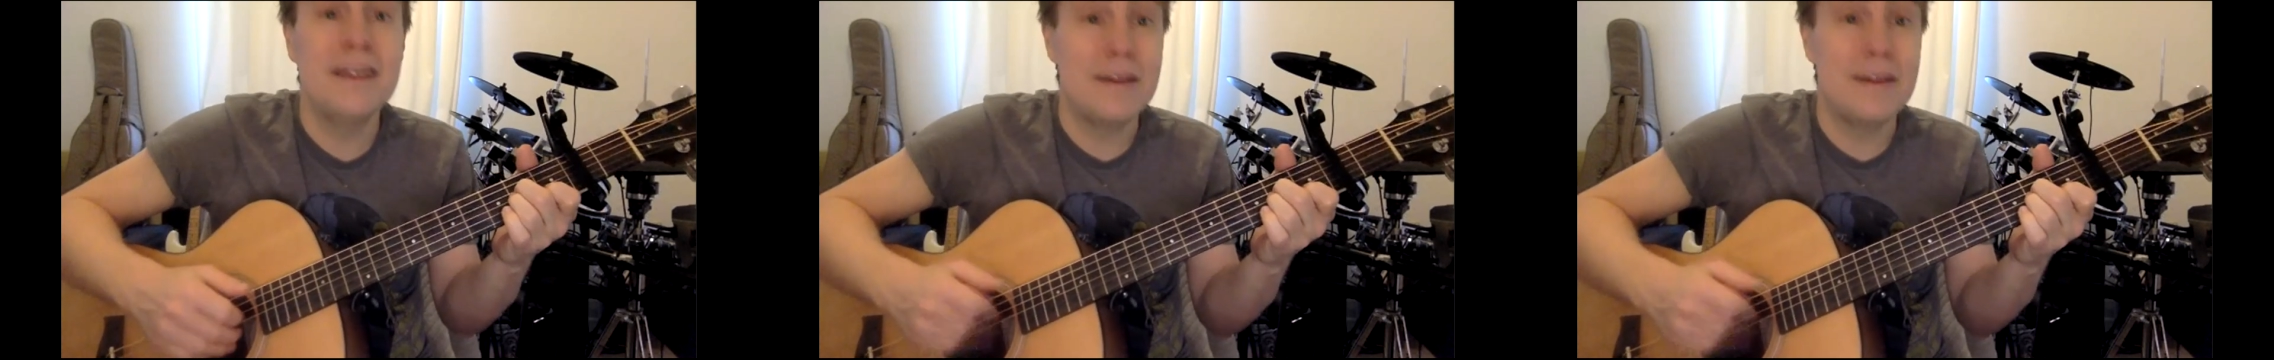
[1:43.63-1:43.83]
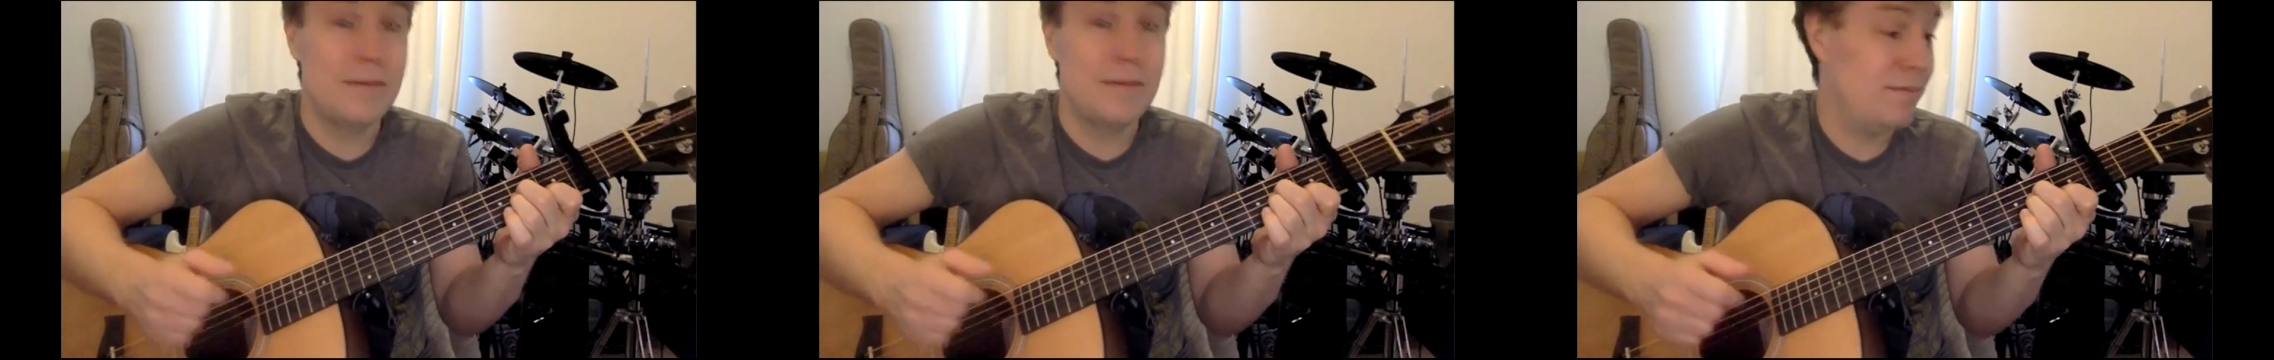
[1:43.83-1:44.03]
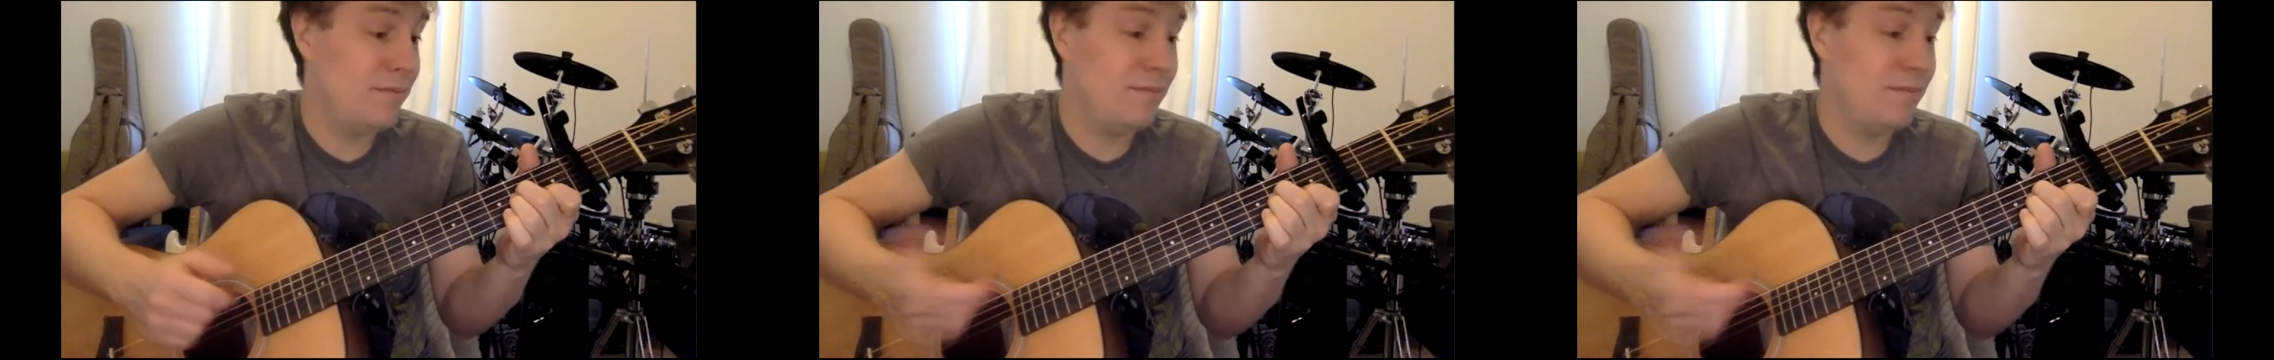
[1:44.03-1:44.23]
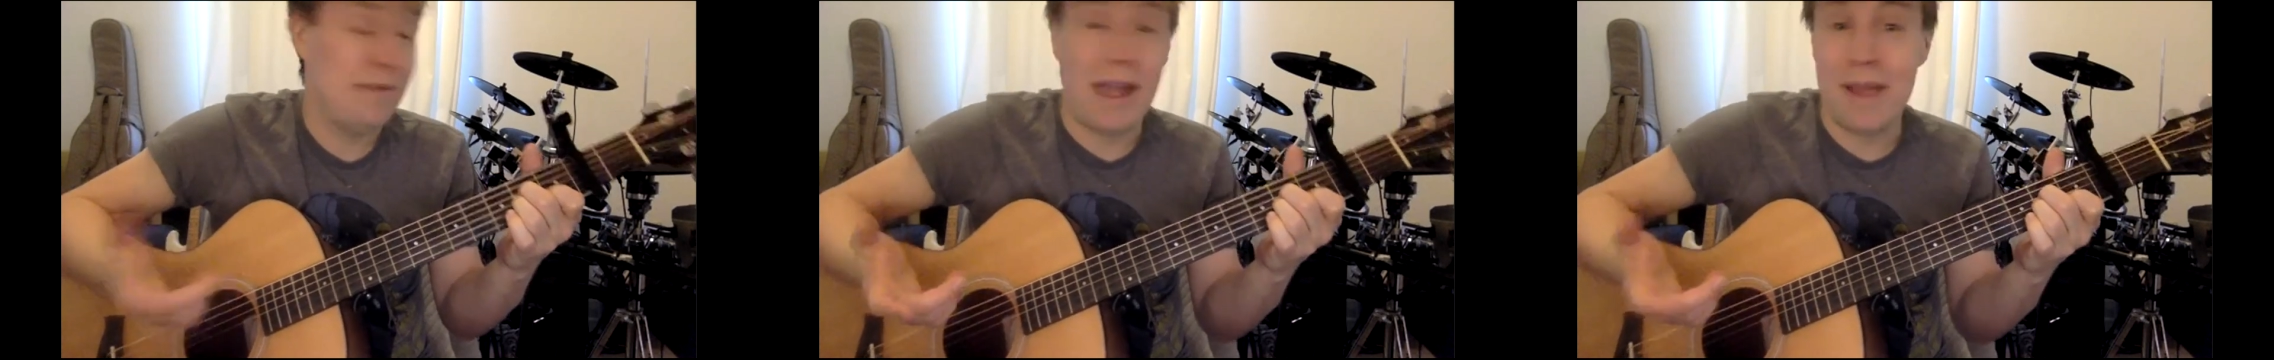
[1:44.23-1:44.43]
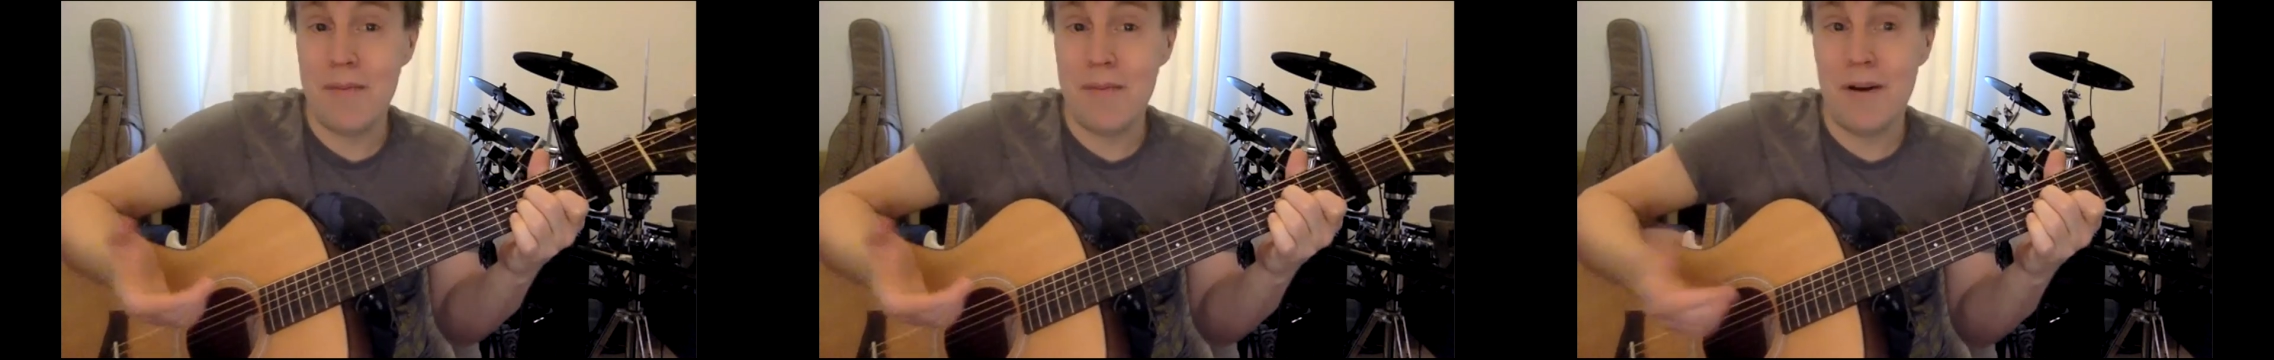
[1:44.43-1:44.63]
A
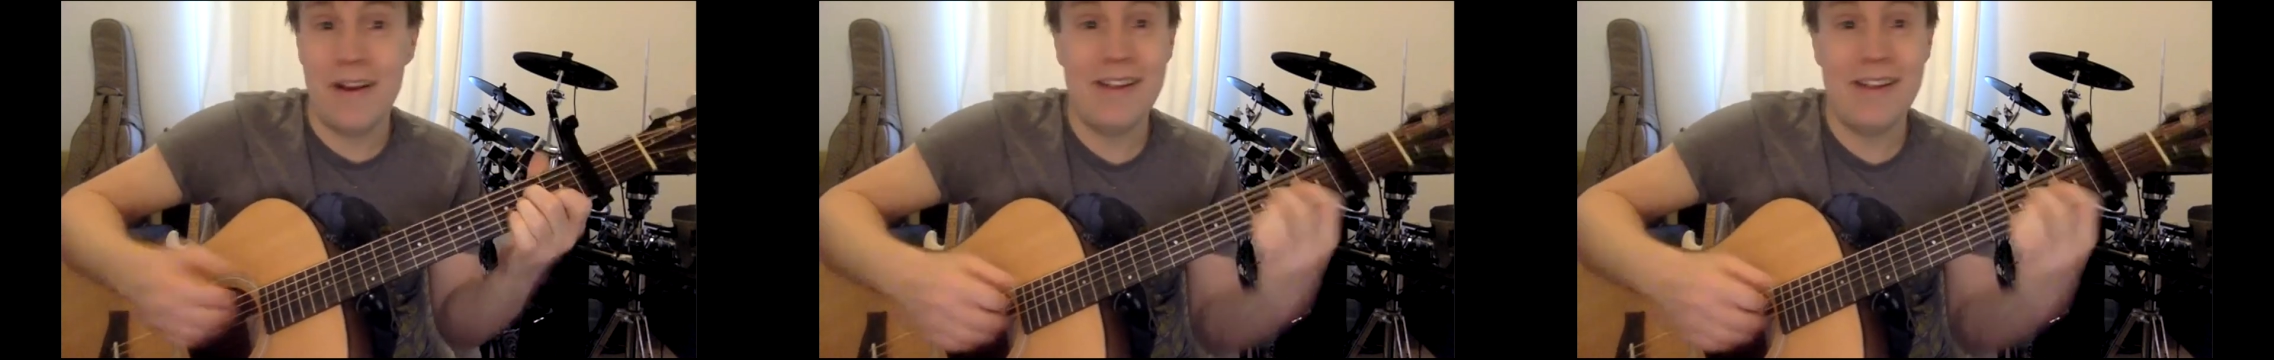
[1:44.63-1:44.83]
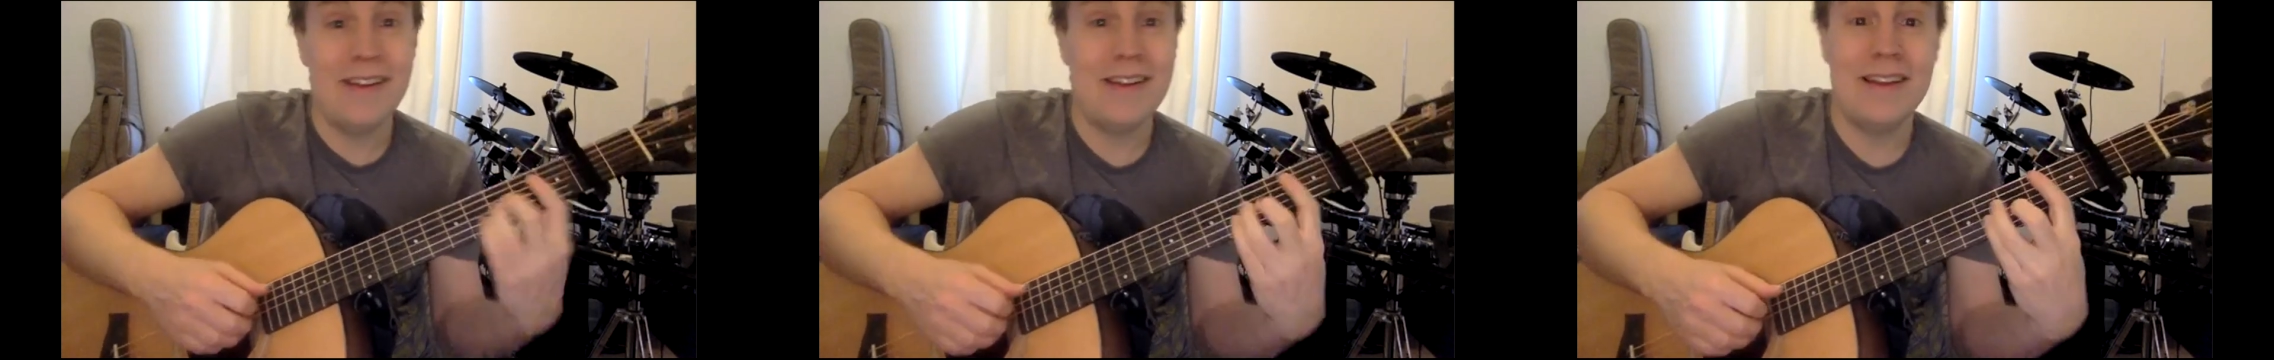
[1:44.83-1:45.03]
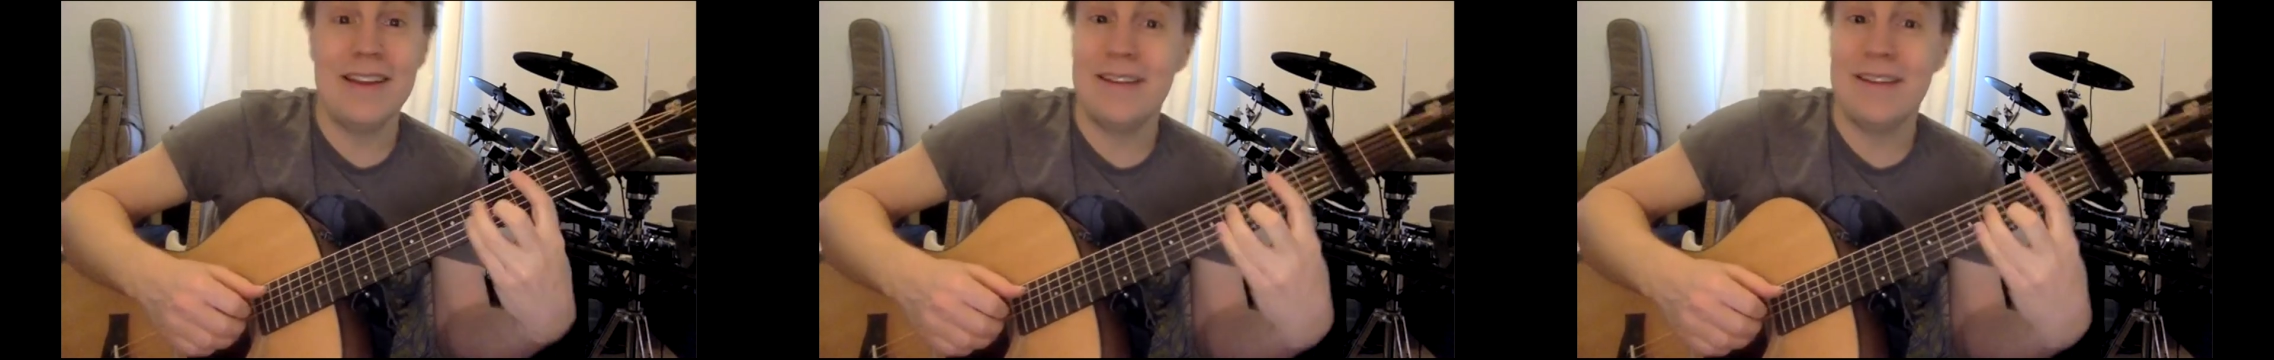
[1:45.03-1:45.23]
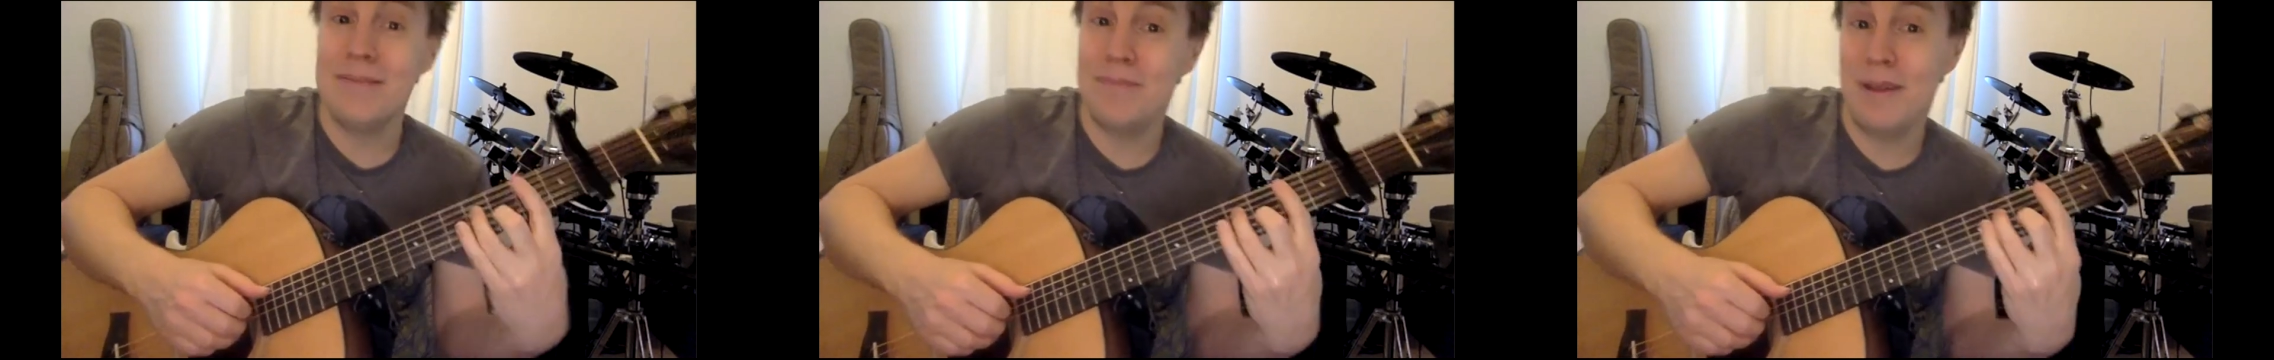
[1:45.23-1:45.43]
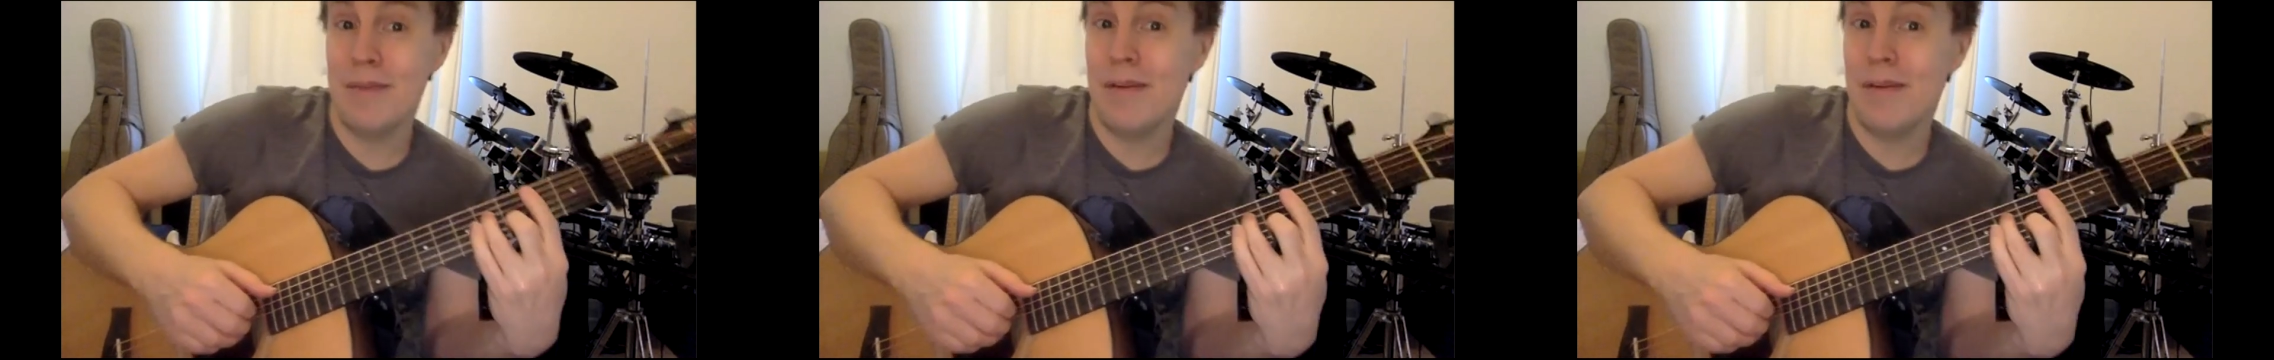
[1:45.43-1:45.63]
minor,
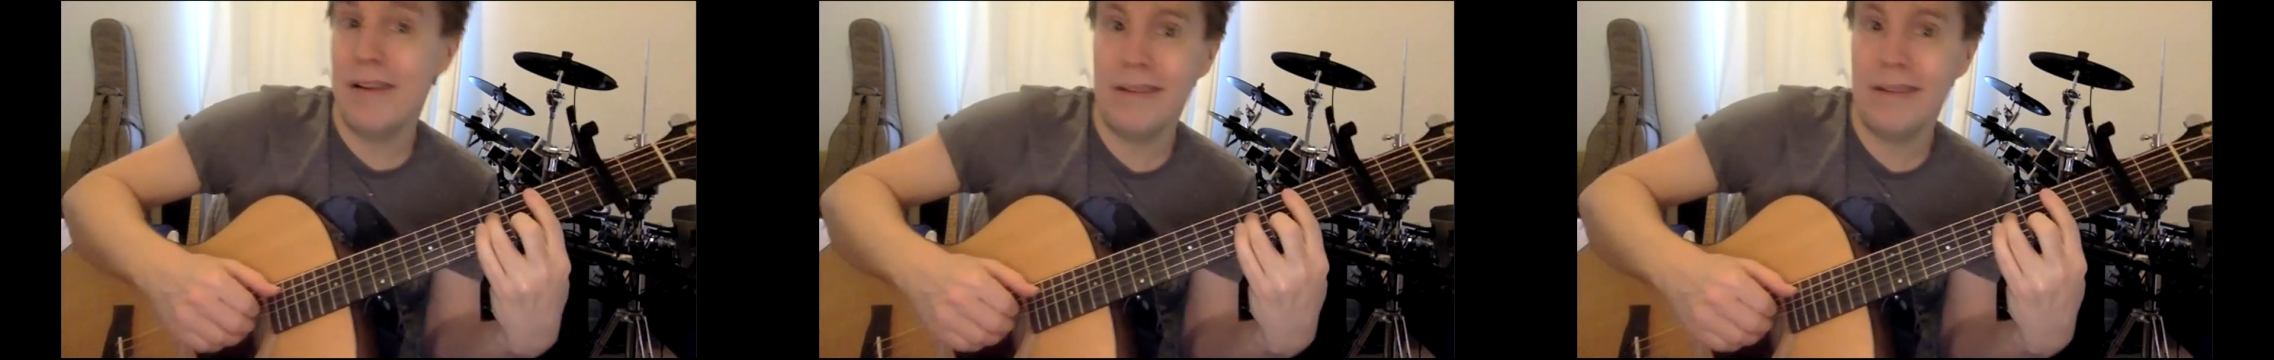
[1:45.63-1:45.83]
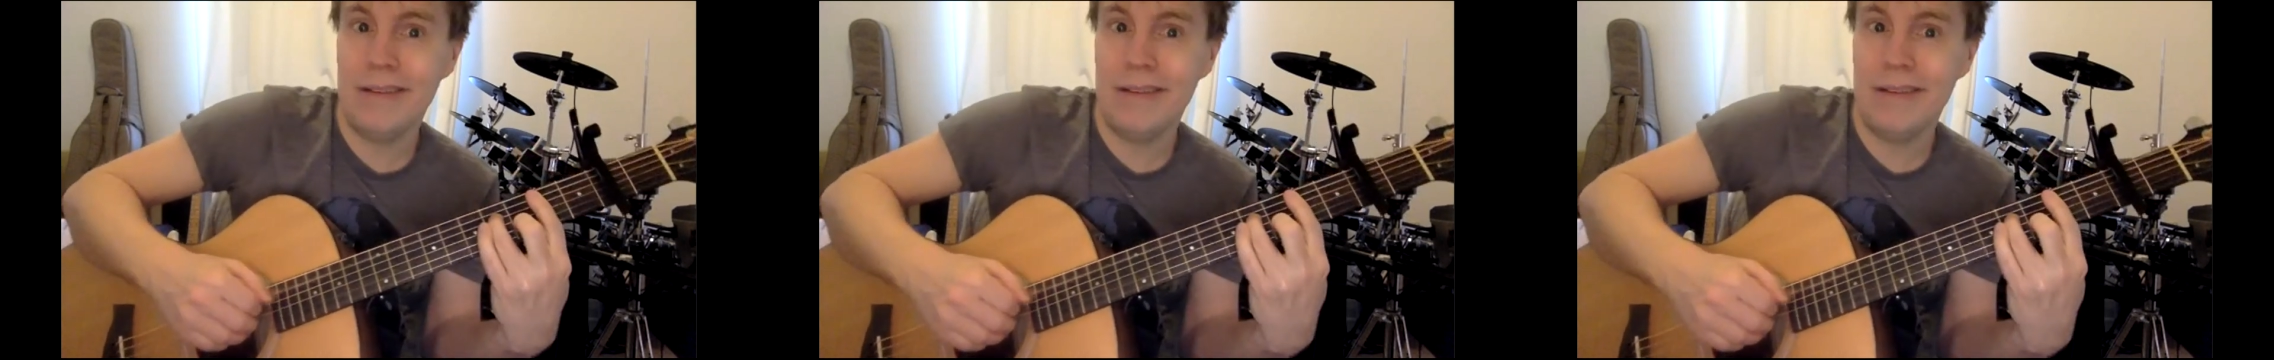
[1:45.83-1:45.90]
B minor.